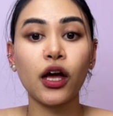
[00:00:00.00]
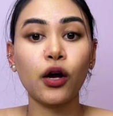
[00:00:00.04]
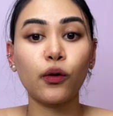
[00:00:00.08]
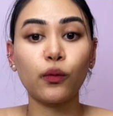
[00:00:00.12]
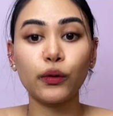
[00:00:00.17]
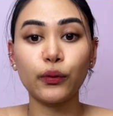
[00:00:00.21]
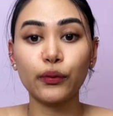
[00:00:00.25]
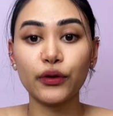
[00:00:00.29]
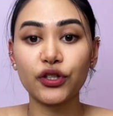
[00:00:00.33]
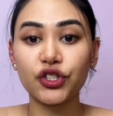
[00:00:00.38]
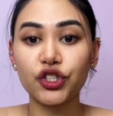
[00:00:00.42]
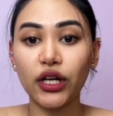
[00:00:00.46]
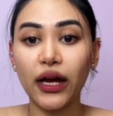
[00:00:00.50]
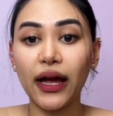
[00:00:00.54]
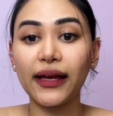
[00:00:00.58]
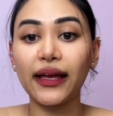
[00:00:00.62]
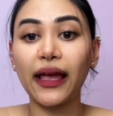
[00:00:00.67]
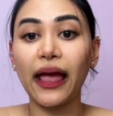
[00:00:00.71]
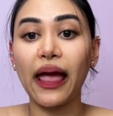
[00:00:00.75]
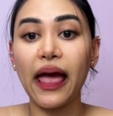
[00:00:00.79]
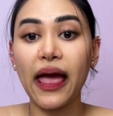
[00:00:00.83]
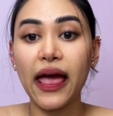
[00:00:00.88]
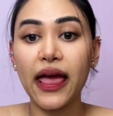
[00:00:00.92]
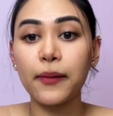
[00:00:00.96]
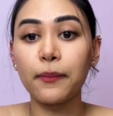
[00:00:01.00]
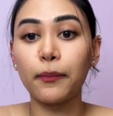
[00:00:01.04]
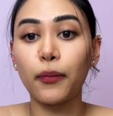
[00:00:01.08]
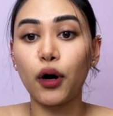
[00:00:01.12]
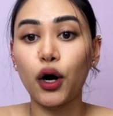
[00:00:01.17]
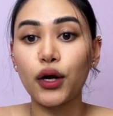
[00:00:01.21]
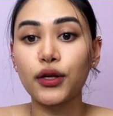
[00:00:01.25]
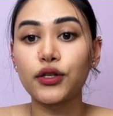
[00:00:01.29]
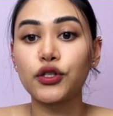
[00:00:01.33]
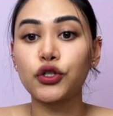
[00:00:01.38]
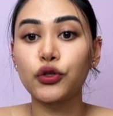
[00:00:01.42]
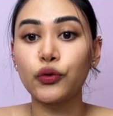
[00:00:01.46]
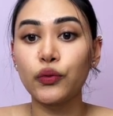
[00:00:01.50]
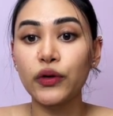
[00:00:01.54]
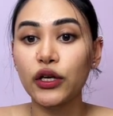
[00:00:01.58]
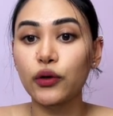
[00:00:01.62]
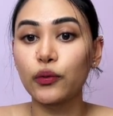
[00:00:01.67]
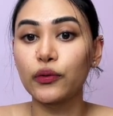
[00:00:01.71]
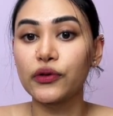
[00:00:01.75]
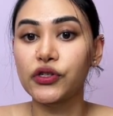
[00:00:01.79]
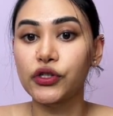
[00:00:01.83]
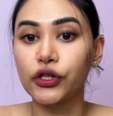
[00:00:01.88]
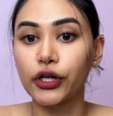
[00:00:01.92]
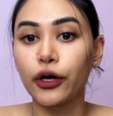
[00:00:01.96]
We would check n mod 2
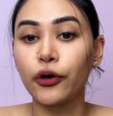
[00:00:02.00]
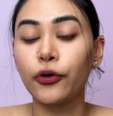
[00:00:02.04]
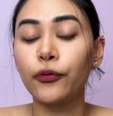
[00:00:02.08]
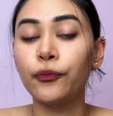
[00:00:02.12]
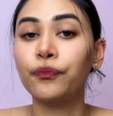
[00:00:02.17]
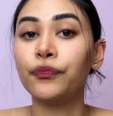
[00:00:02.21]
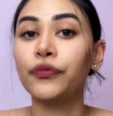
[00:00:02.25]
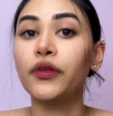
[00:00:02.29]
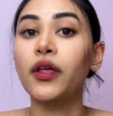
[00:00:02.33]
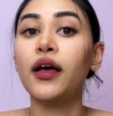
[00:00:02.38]
equals 0.